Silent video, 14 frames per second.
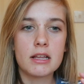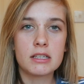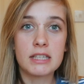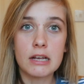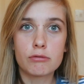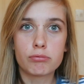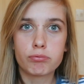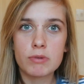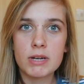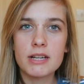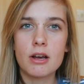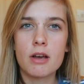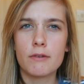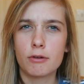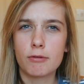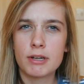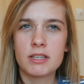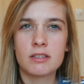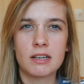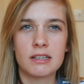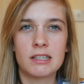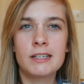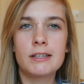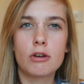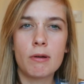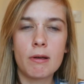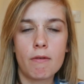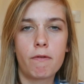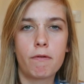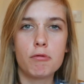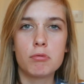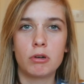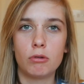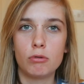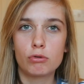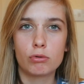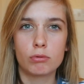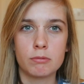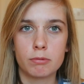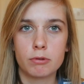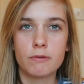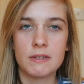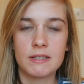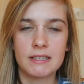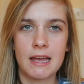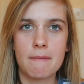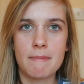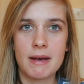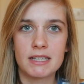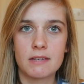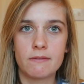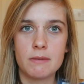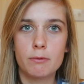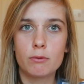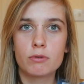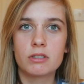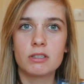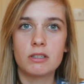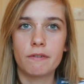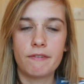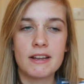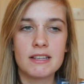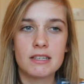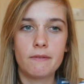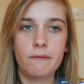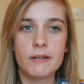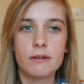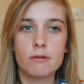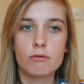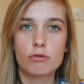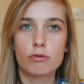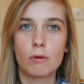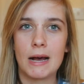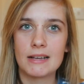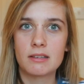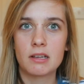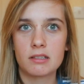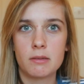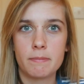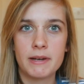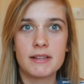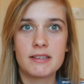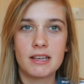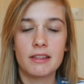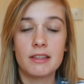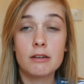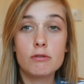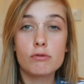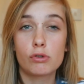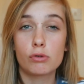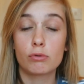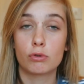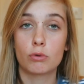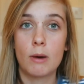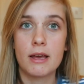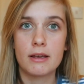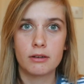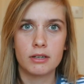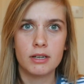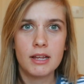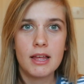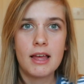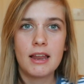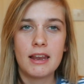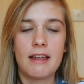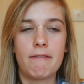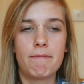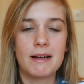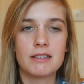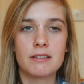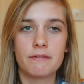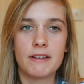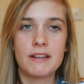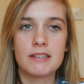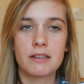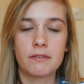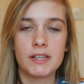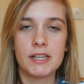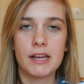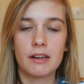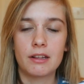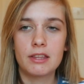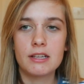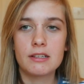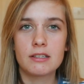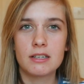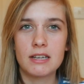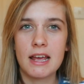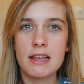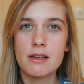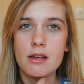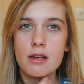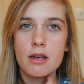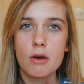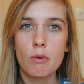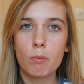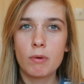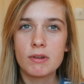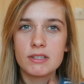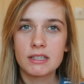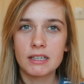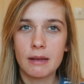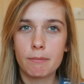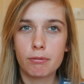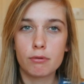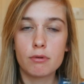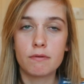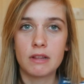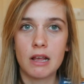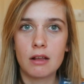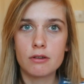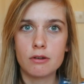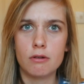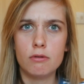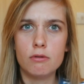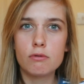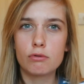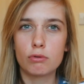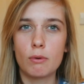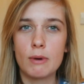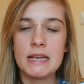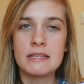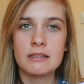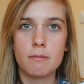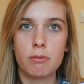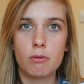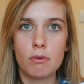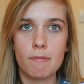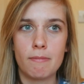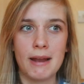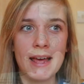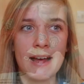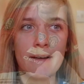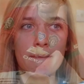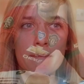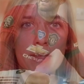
gets really over-criticised. I think going forward, Luke Shaw's improved his game massively, but also defensively, Luke Shaw has that stability. I think Luke Shaw's quite a good left-back defensively, and I think today once again proved that, you know, Luke Shaw is an important player